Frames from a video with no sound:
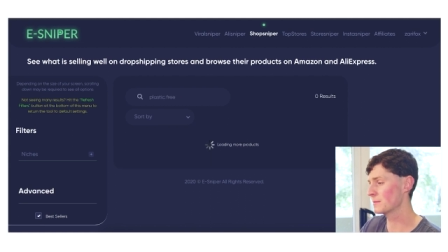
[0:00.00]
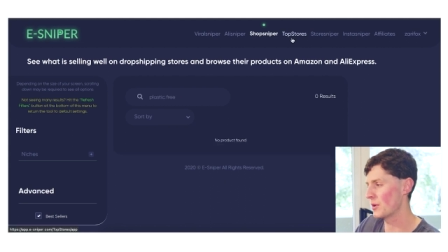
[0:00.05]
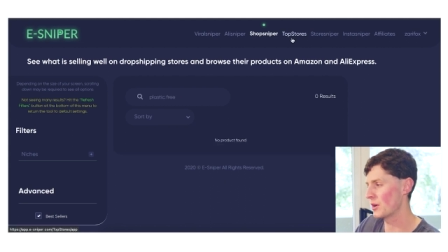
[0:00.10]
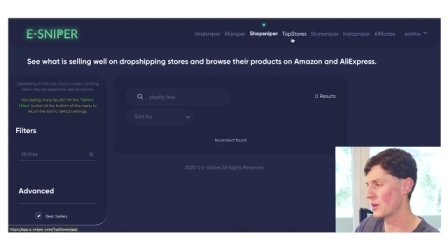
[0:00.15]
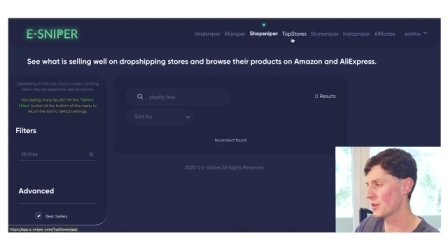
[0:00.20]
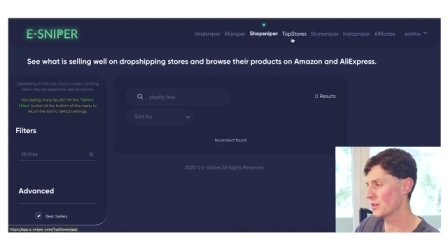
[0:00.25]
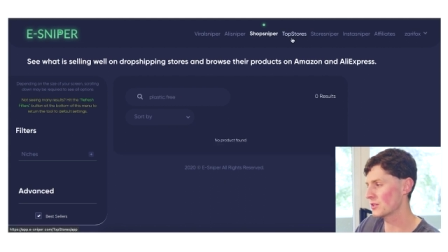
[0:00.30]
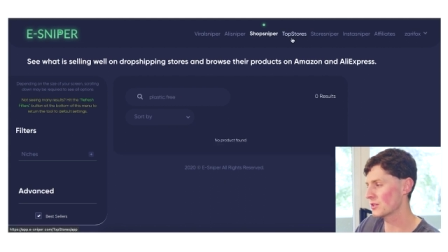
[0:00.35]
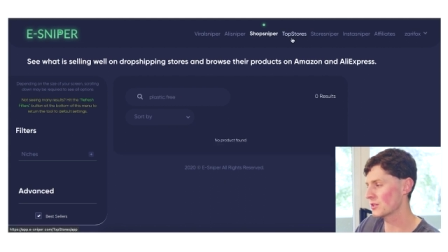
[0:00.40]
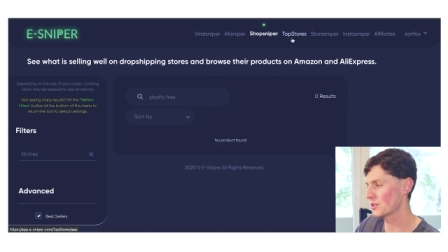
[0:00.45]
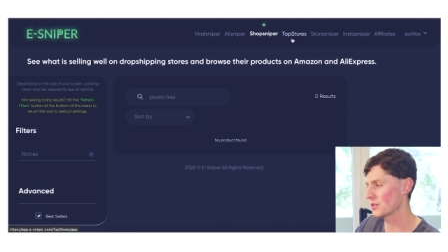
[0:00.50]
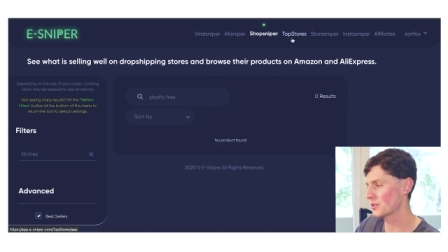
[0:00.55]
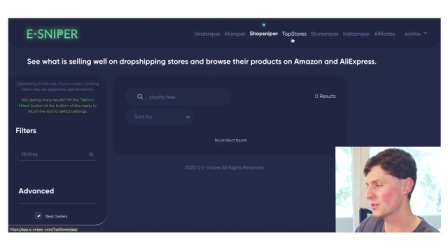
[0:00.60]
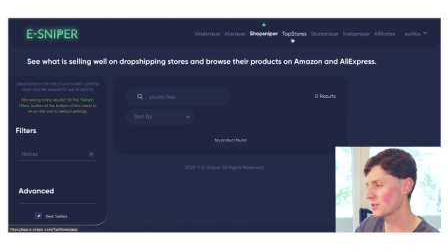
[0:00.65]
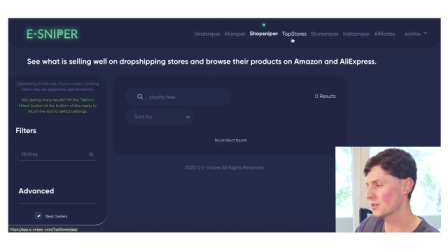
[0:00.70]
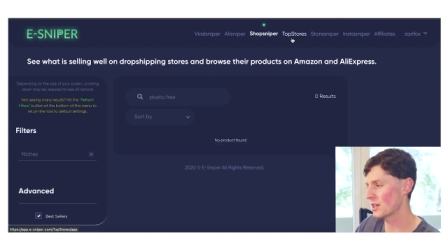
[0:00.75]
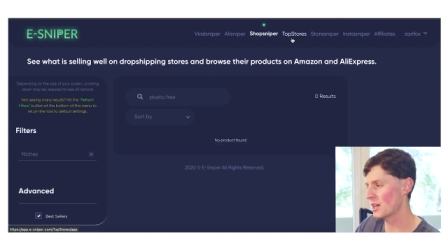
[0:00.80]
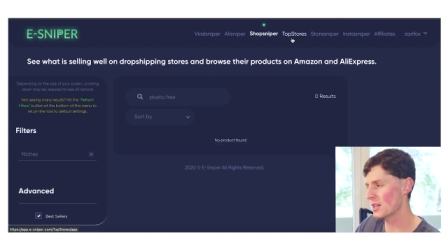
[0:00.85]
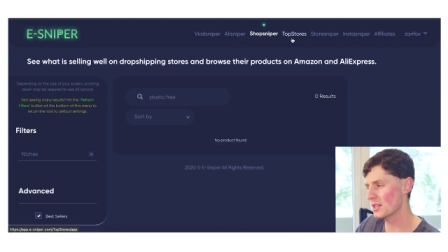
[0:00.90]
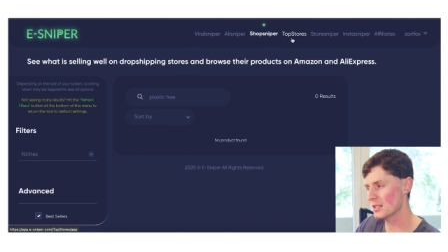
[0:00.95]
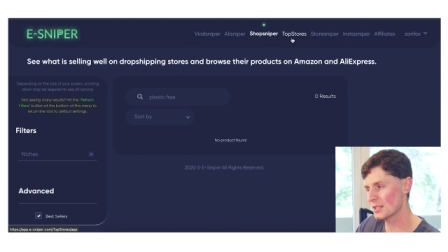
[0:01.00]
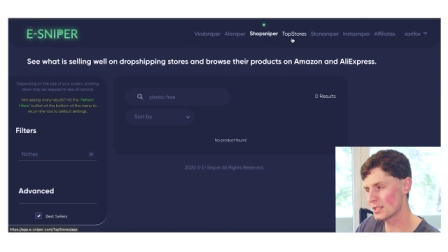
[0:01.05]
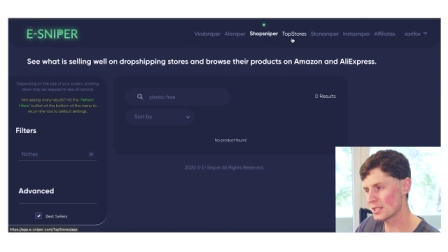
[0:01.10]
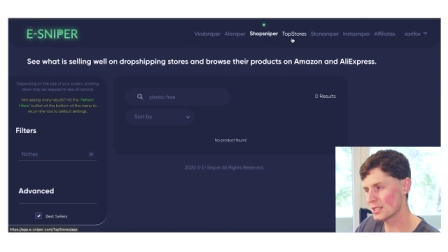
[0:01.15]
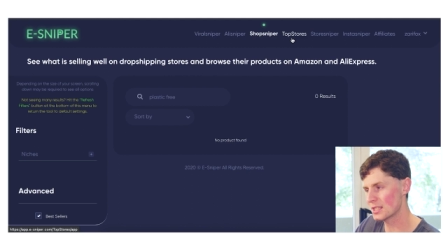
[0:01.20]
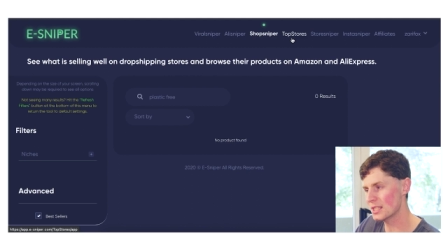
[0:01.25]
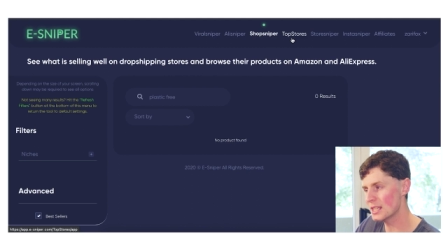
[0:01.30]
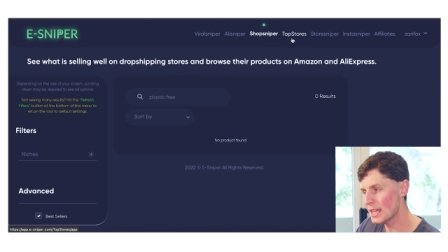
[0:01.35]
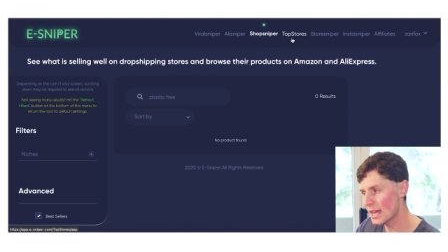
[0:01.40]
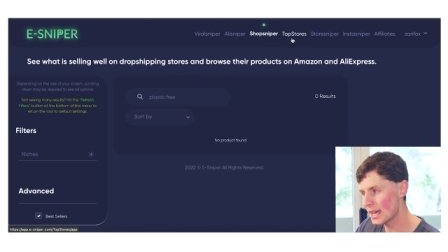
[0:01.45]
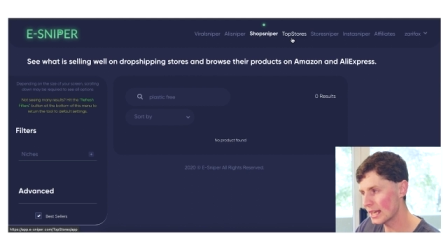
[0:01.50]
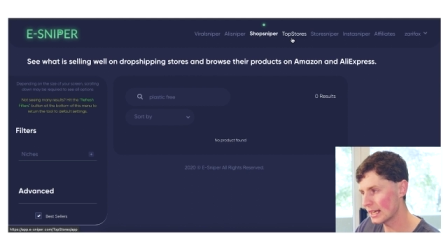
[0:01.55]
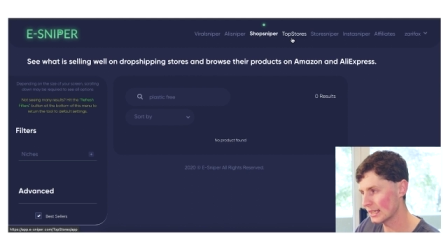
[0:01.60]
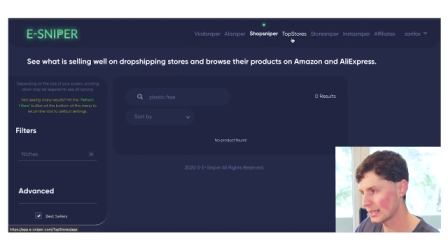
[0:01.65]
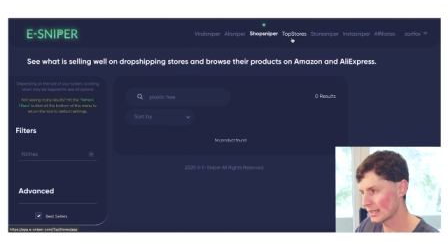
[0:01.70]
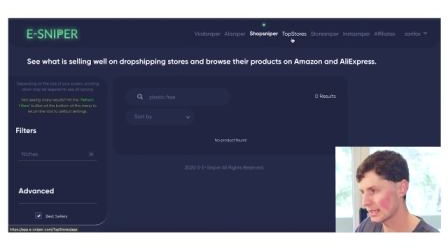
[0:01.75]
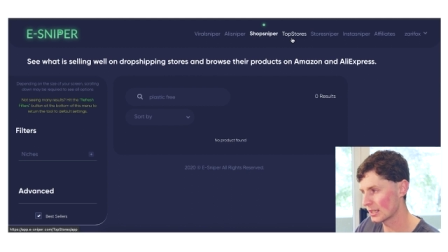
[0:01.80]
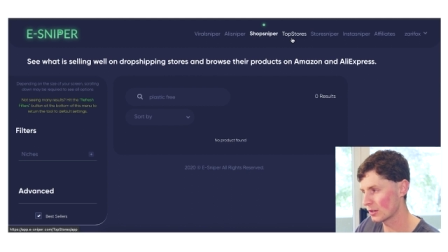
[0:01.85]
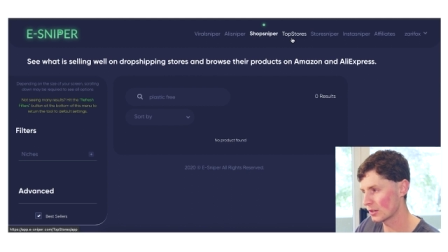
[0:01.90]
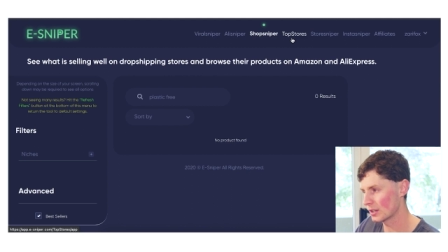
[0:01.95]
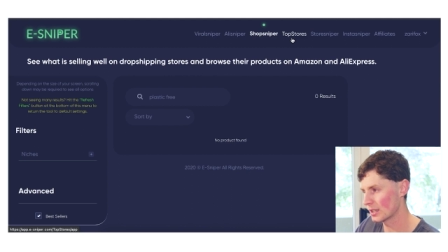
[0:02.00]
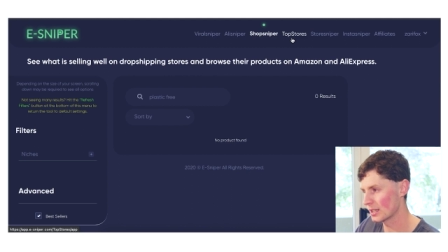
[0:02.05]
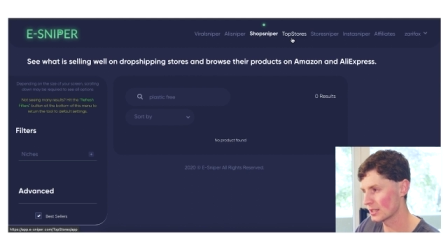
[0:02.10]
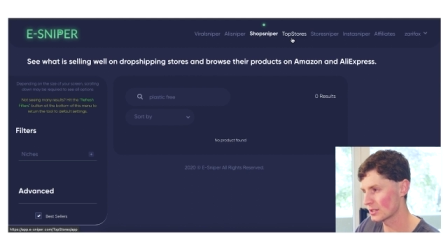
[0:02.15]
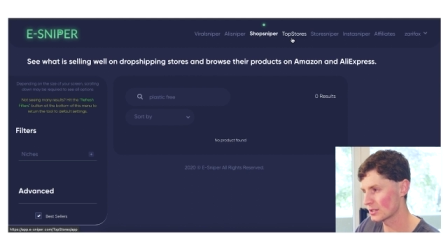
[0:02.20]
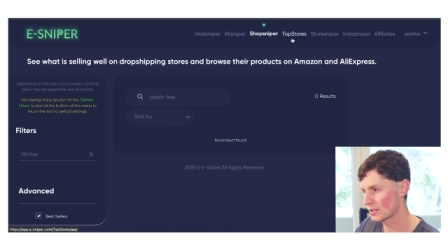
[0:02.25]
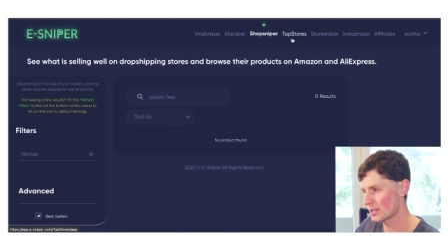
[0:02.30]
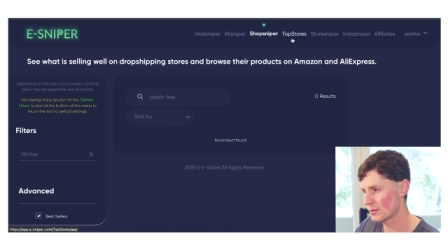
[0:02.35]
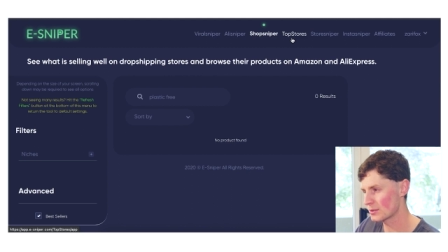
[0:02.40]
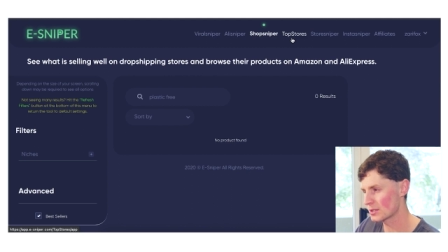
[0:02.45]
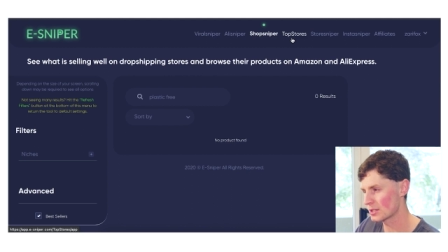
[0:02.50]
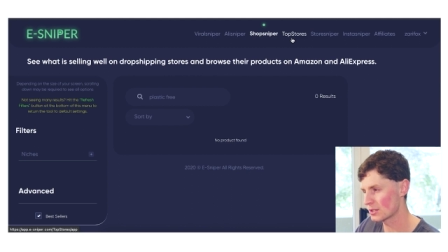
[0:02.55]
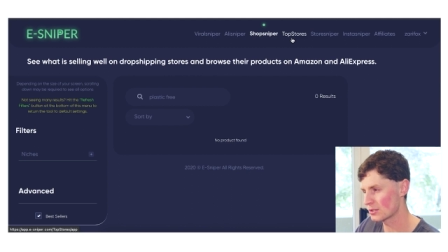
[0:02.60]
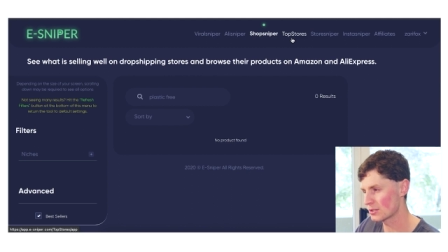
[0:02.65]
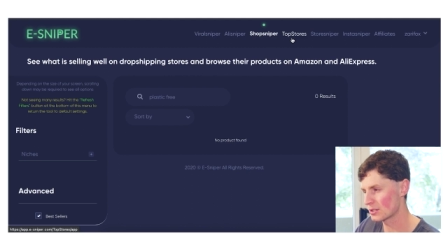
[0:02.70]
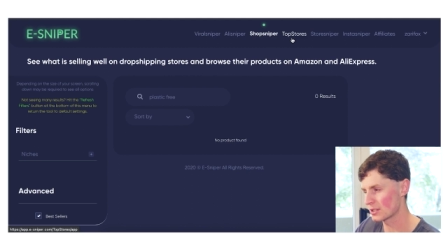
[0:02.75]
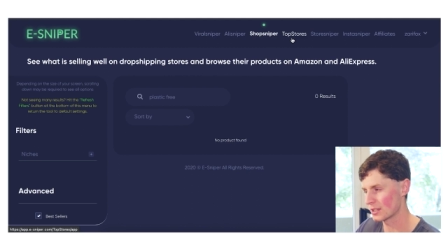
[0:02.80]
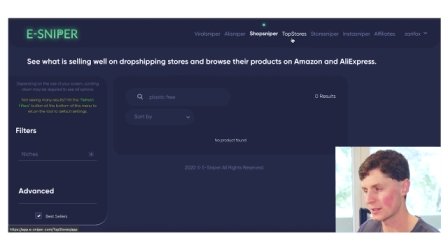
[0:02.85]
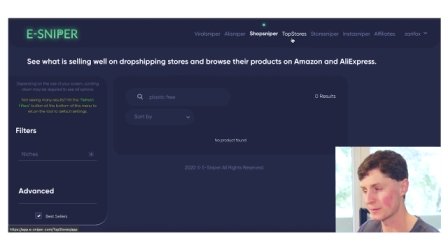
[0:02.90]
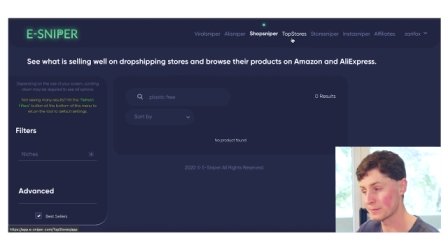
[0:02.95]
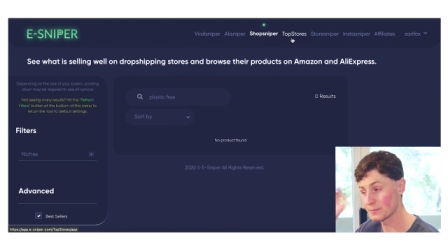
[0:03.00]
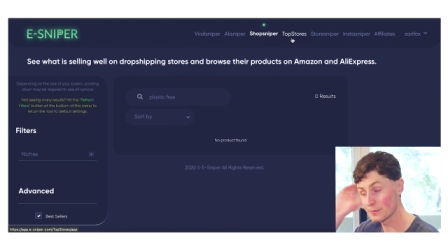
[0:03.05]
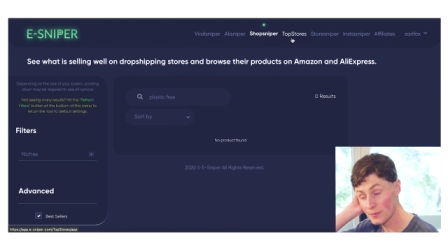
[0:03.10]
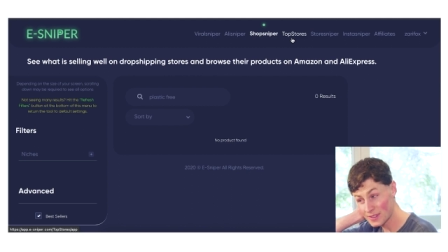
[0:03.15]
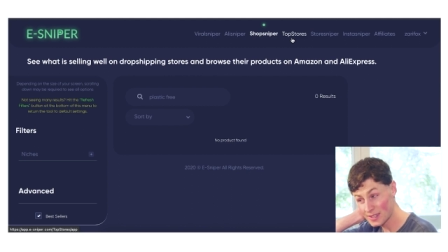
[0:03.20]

but can't see anything on here, so that was interesting.